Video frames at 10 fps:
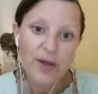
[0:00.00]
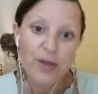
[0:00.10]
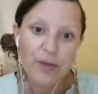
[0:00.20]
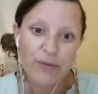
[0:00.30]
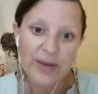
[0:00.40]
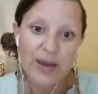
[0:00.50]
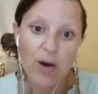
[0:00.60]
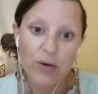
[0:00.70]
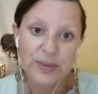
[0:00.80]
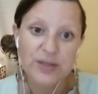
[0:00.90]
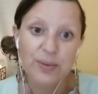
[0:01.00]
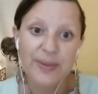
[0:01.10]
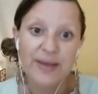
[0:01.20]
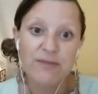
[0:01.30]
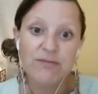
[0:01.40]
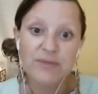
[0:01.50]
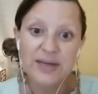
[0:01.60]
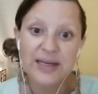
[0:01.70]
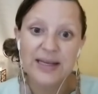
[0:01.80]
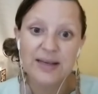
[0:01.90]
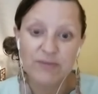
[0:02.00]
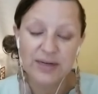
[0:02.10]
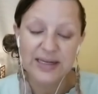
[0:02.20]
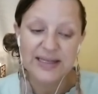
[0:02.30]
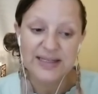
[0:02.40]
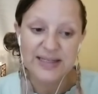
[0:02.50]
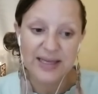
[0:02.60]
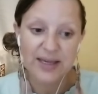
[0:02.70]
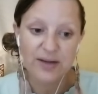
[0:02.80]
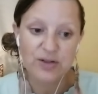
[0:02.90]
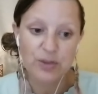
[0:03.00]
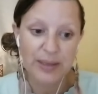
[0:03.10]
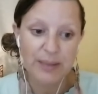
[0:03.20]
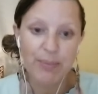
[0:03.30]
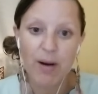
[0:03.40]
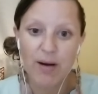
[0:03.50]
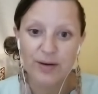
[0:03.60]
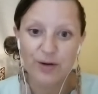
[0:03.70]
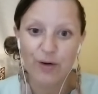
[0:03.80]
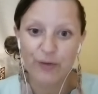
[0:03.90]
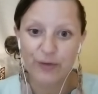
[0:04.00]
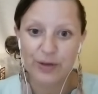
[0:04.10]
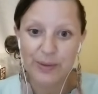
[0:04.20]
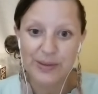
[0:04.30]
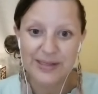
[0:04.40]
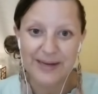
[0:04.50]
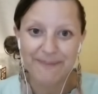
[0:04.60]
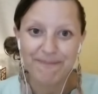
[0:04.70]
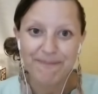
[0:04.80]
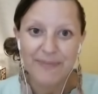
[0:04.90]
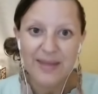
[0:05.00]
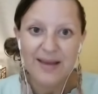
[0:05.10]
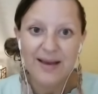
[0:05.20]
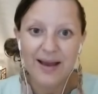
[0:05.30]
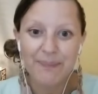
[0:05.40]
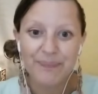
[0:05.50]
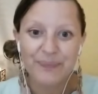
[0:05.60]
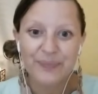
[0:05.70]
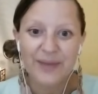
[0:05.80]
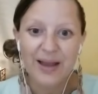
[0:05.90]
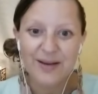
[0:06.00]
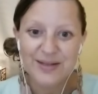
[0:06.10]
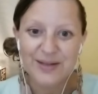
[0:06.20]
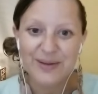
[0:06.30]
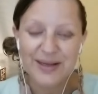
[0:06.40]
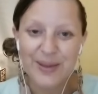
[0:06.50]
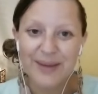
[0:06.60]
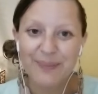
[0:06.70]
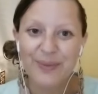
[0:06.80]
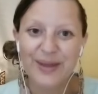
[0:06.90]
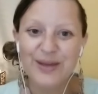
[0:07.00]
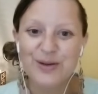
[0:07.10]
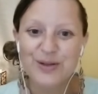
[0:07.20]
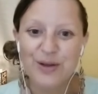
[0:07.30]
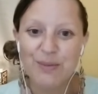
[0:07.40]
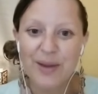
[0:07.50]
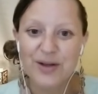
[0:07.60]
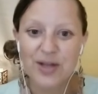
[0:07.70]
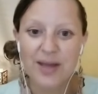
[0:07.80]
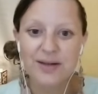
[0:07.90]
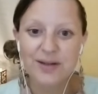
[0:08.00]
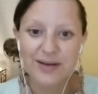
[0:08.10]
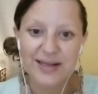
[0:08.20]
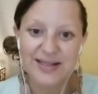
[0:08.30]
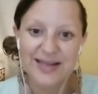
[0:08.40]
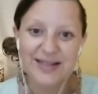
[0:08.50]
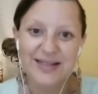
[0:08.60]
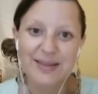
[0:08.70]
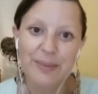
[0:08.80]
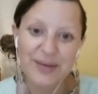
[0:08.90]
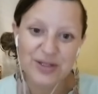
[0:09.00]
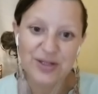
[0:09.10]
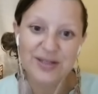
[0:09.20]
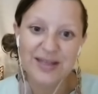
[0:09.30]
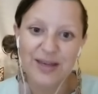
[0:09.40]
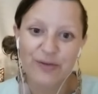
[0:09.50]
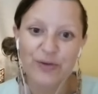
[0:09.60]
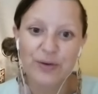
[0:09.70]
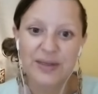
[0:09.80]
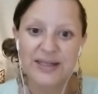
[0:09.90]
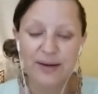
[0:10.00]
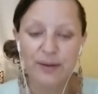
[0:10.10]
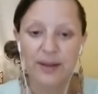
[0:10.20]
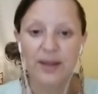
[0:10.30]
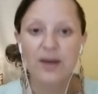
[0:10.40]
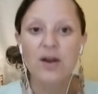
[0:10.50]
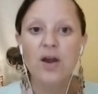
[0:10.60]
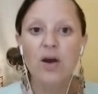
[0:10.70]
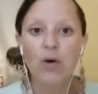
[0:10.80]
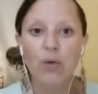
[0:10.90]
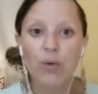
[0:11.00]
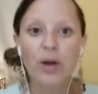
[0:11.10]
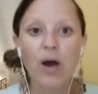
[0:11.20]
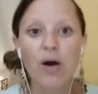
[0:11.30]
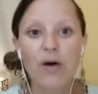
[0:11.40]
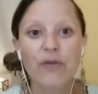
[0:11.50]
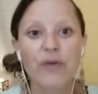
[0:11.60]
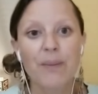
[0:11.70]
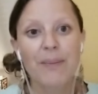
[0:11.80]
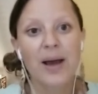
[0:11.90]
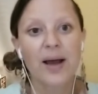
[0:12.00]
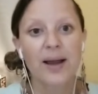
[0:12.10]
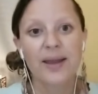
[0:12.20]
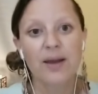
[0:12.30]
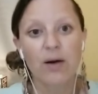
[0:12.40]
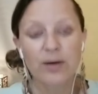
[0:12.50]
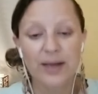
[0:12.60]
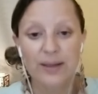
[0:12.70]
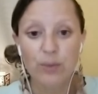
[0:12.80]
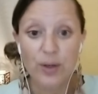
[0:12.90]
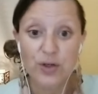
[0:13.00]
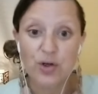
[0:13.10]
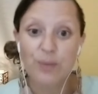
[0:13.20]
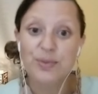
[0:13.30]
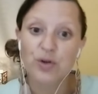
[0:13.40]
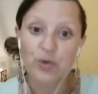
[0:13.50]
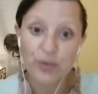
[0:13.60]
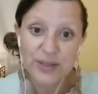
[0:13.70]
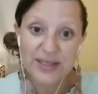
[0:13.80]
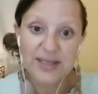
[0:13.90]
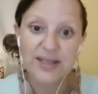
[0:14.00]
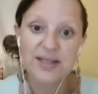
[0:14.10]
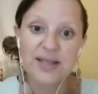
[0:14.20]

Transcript: 3 onwards, when they really, really seek to be part of community. I'll see you next week. Thank you so much, and don't hesitate to send me messages if you need anything. All of my online workshops, courses,